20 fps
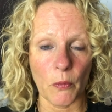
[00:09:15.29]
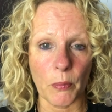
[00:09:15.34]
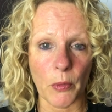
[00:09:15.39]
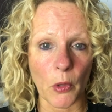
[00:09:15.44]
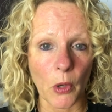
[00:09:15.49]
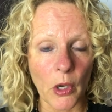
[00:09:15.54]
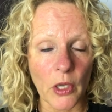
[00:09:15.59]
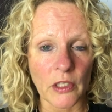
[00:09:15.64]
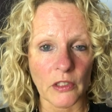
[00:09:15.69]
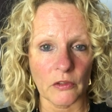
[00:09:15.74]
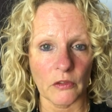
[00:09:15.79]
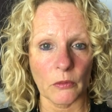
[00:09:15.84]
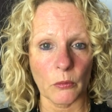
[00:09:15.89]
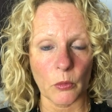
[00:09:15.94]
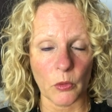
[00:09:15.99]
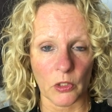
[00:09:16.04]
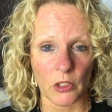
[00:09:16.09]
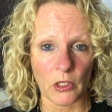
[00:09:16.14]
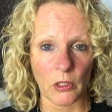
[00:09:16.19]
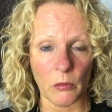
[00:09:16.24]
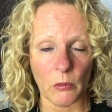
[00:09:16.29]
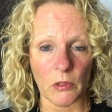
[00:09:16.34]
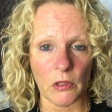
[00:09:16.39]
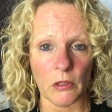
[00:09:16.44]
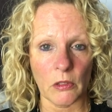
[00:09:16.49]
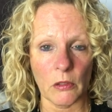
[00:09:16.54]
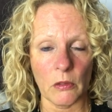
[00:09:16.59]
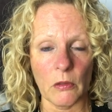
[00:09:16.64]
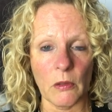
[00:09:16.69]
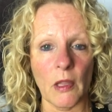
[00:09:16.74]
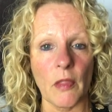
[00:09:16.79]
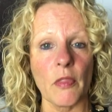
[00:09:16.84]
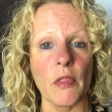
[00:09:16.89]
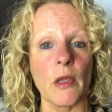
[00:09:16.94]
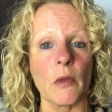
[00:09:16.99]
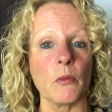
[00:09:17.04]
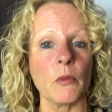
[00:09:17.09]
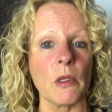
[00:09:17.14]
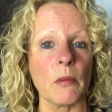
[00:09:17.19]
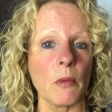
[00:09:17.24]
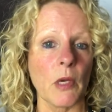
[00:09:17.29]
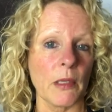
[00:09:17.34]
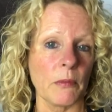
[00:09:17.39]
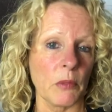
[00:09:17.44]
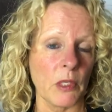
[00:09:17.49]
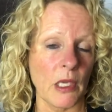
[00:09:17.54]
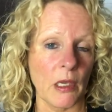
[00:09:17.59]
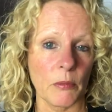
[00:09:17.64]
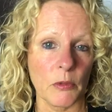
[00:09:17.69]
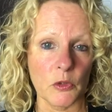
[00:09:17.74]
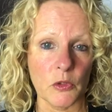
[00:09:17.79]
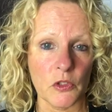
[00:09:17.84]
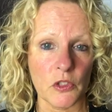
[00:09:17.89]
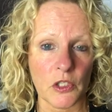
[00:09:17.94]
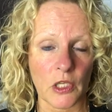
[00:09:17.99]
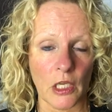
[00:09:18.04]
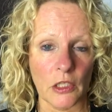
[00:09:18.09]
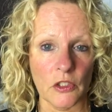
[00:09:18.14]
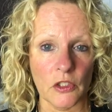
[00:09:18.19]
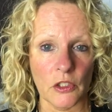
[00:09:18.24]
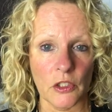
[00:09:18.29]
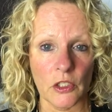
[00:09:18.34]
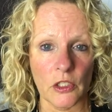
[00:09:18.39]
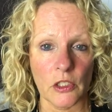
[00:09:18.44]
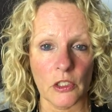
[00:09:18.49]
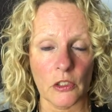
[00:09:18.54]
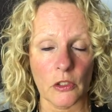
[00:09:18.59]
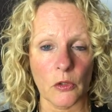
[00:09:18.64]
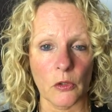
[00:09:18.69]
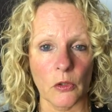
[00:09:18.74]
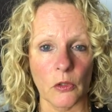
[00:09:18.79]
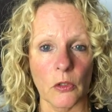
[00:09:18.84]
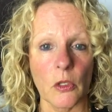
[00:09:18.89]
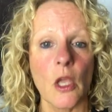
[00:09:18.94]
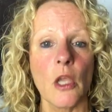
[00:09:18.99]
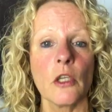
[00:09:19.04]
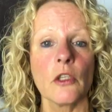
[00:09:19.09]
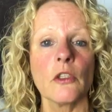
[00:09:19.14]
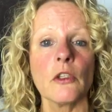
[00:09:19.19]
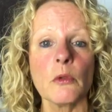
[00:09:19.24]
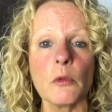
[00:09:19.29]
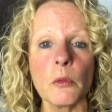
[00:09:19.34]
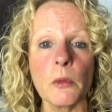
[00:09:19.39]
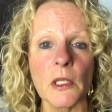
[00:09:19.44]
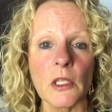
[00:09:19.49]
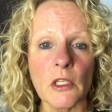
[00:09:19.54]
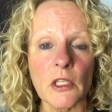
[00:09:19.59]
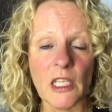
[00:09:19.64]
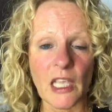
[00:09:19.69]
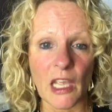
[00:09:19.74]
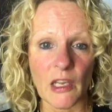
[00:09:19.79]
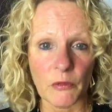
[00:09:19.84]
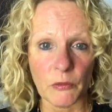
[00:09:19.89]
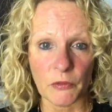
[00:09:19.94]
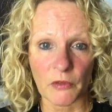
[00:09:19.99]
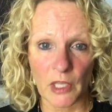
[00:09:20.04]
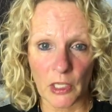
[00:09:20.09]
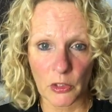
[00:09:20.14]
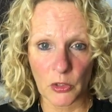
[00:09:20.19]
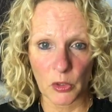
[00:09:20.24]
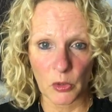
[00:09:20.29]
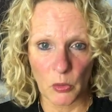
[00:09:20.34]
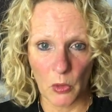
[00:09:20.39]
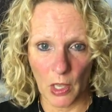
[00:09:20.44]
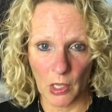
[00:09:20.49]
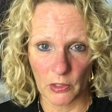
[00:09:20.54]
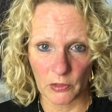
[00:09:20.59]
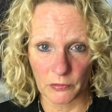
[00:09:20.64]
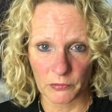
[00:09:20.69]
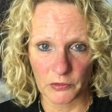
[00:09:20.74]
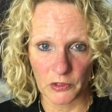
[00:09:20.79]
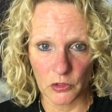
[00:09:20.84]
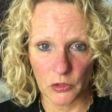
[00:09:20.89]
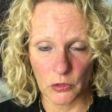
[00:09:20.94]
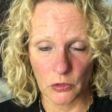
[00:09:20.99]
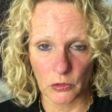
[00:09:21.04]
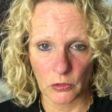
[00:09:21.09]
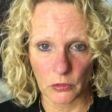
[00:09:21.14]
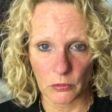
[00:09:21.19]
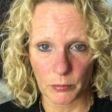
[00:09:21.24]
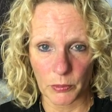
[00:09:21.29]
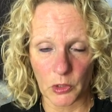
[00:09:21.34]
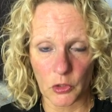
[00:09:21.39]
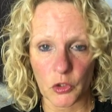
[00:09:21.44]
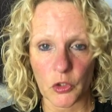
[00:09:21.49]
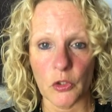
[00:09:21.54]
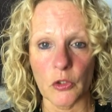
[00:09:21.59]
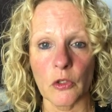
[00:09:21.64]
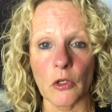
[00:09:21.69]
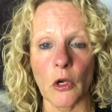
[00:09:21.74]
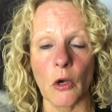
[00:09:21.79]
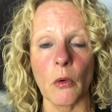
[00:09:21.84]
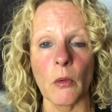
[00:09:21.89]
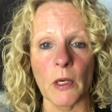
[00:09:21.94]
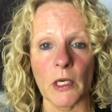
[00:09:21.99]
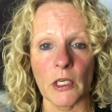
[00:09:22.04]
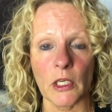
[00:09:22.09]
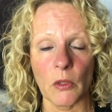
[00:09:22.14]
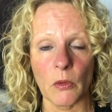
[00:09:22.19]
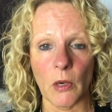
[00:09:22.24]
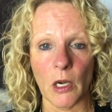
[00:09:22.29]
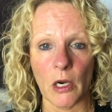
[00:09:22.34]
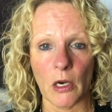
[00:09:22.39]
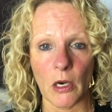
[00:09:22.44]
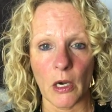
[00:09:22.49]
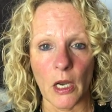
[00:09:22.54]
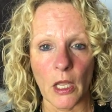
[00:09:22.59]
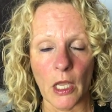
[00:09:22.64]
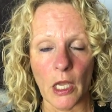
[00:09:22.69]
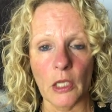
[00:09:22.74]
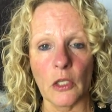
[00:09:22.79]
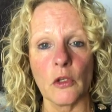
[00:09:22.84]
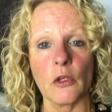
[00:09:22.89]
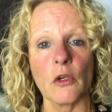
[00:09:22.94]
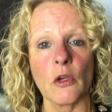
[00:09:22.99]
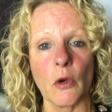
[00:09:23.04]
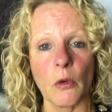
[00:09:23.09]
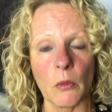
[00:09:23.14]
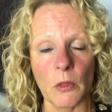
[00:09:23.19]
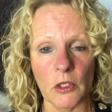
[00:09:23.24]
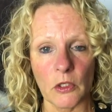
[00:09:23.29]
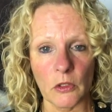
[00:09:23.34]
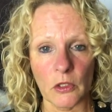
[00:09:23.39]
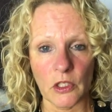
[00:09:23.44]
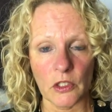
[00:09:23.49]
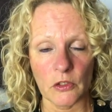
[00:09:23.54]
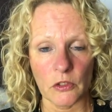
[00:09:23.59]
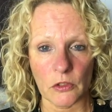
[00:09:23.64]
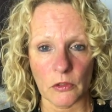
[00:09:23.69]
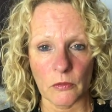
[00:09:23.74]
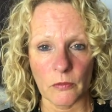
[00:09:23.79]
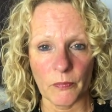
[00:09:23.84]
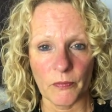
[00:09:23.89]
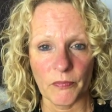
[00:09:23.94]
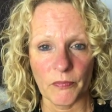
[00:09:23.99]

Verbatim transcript: point working with you. And then we might be able to schedule another call. You will get value out of this call, because you know where you are and you know what you can do.